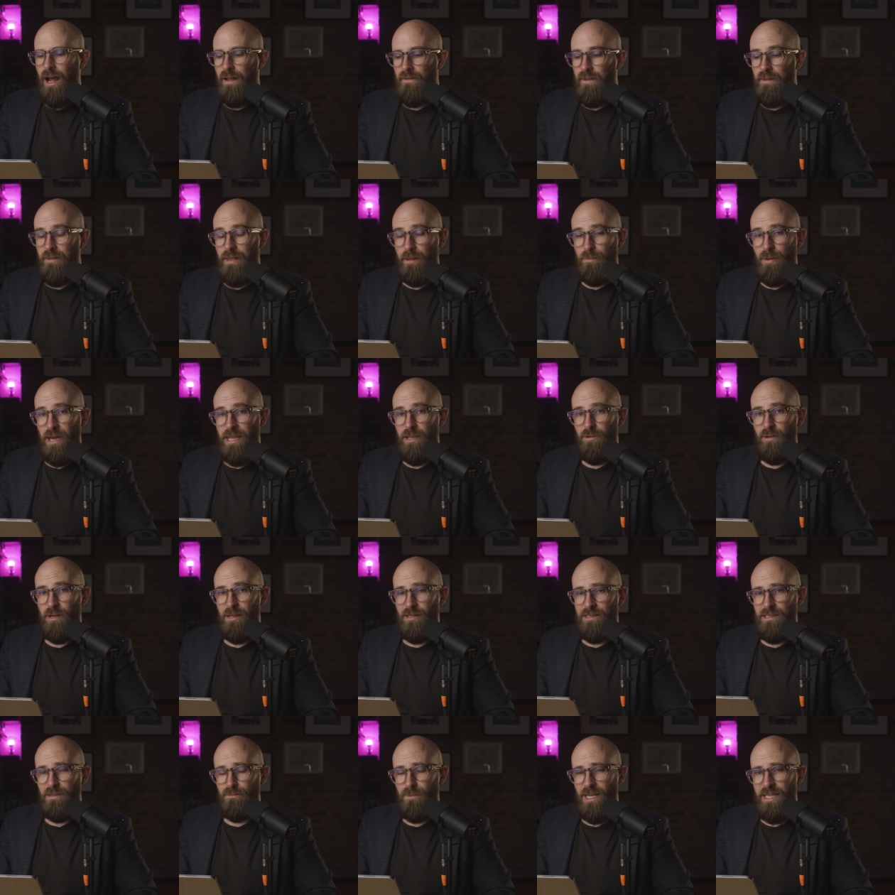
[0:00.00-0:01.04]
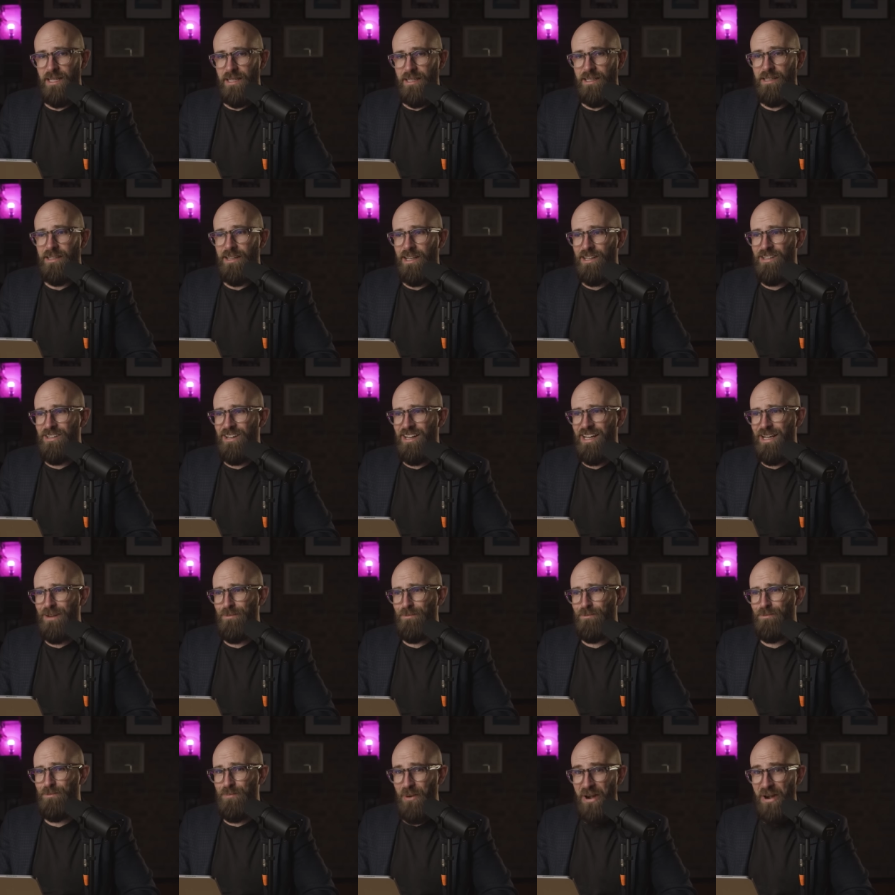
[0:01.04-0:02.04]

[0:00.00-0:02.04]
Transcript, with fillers: and then they pay you a lot of money, and you're like,